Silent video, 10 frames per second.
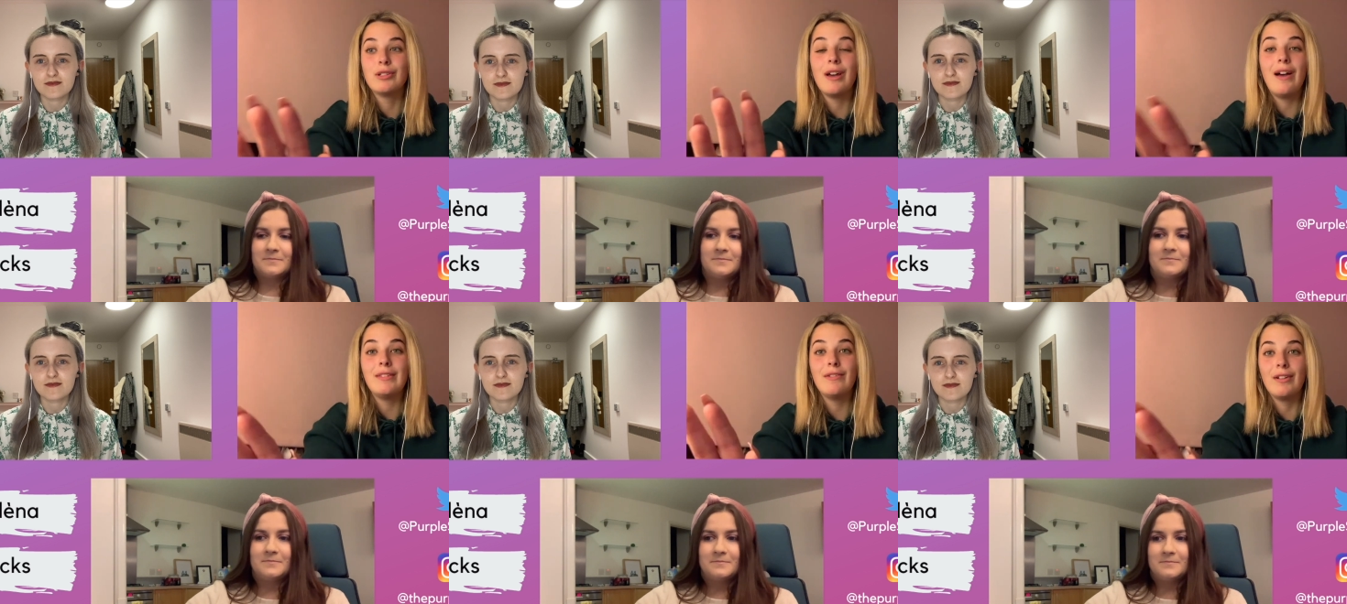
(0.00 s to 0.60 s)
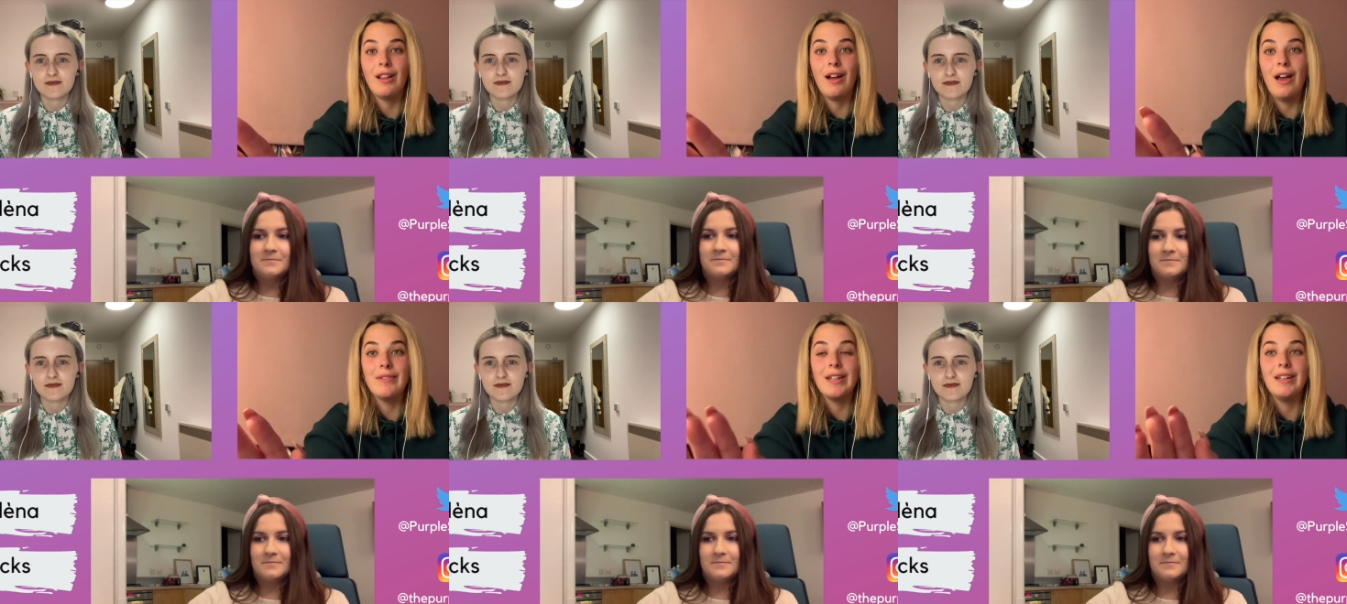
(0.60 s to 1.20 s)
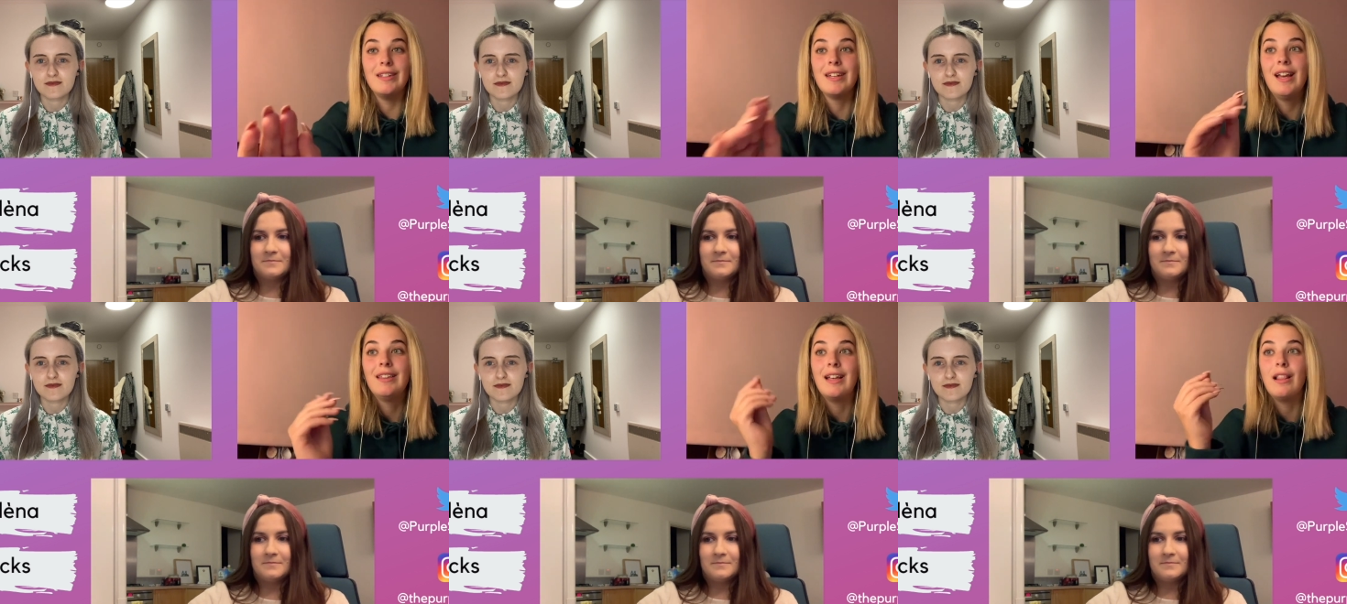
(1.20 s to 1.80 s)
Speaker 1: have different lives, and their
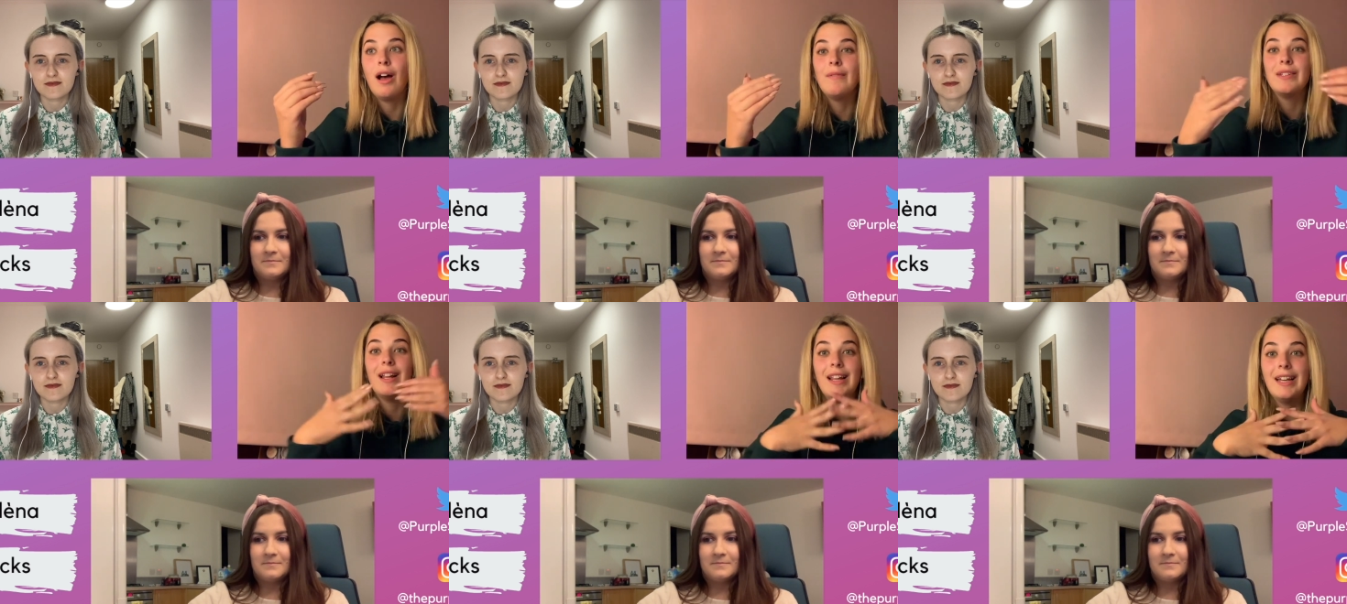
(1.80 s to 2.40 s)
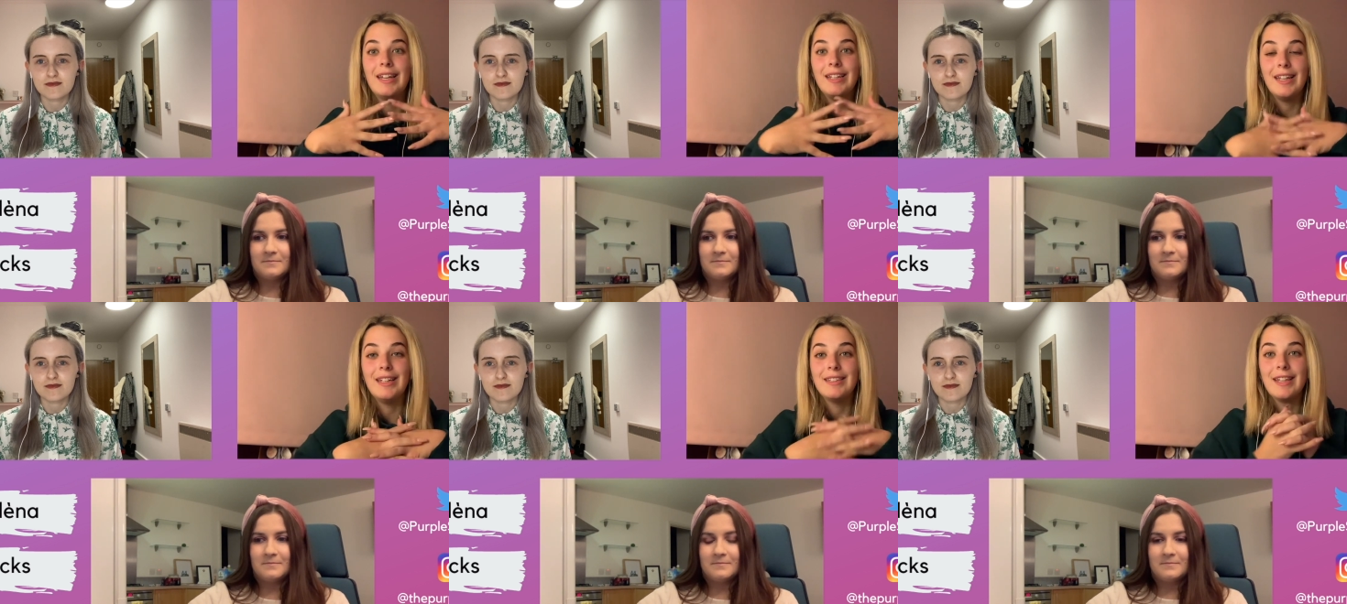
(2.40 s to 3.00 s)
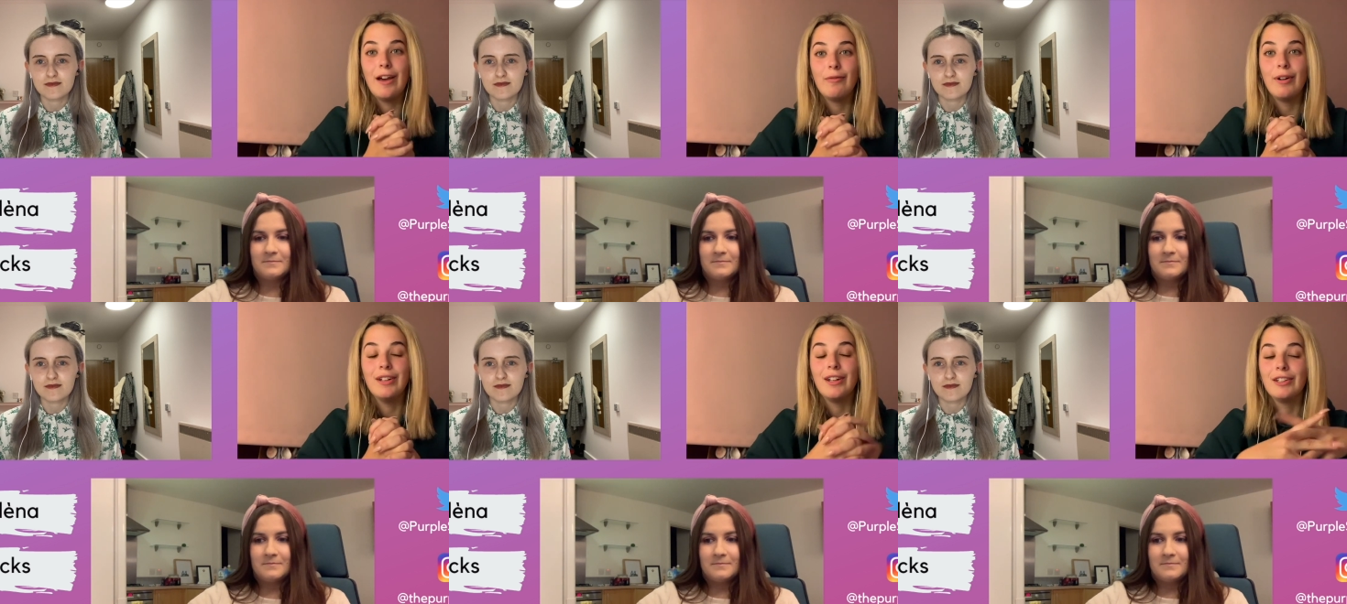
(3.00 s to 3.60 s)
lives are linking into F1, and I
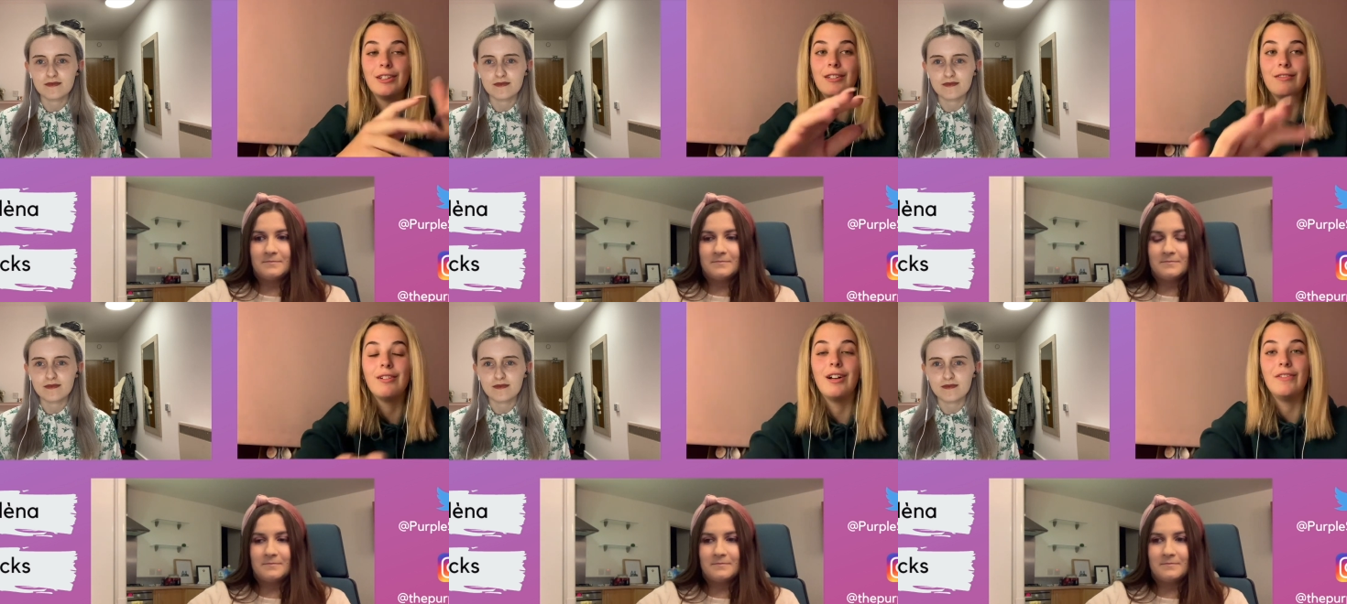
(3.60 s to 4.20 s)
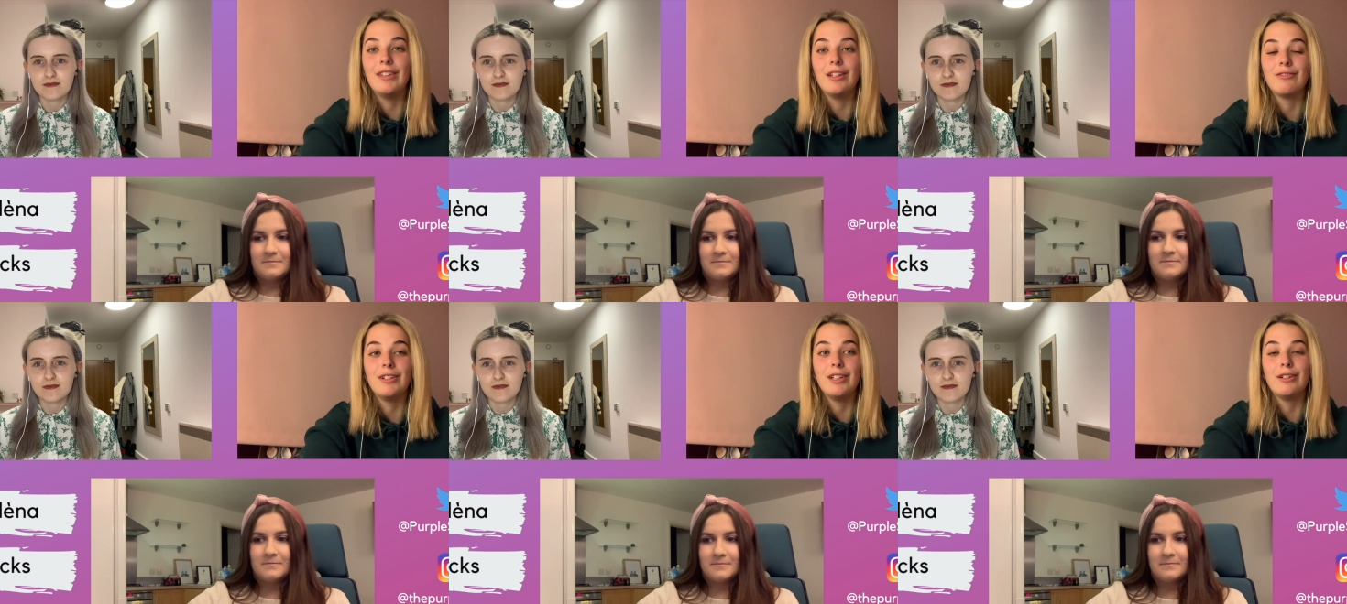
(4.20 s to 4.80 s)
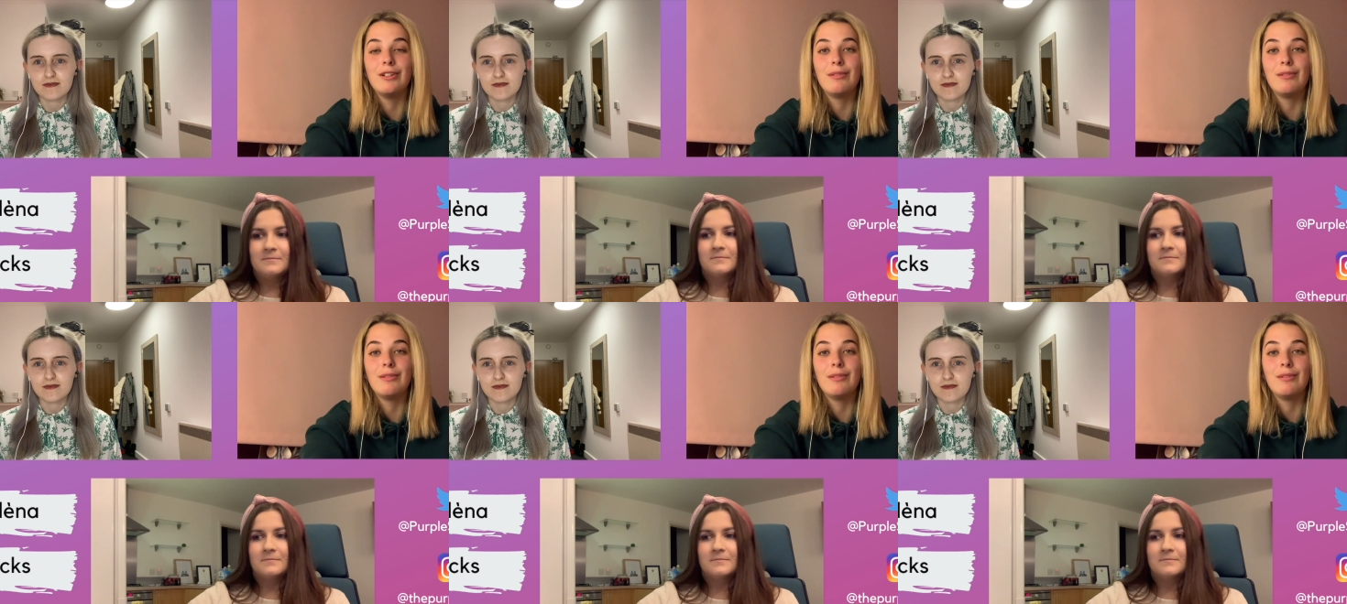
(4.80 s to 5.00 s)
think that's really good.